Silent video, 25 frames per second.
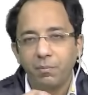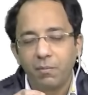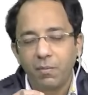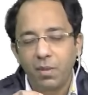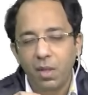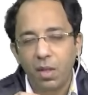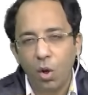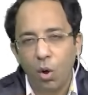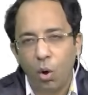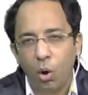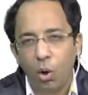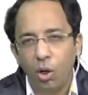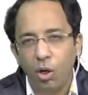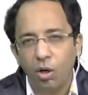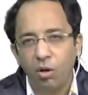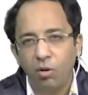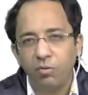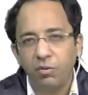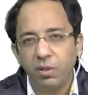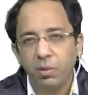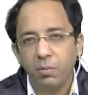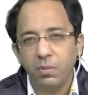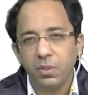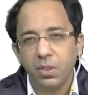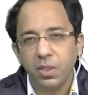All of
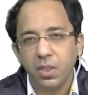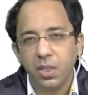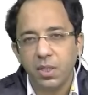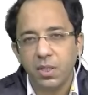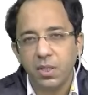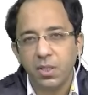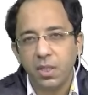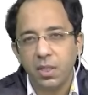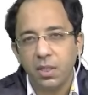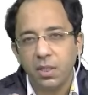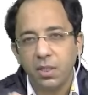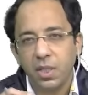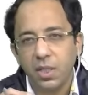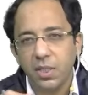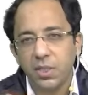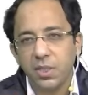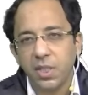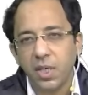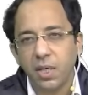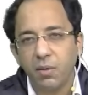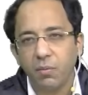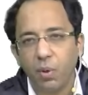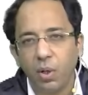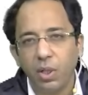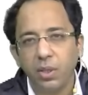them say, they say
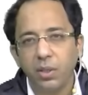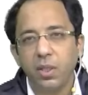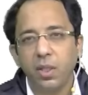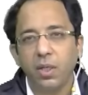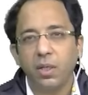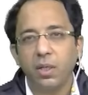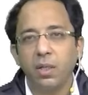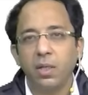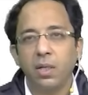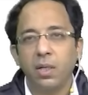one thing,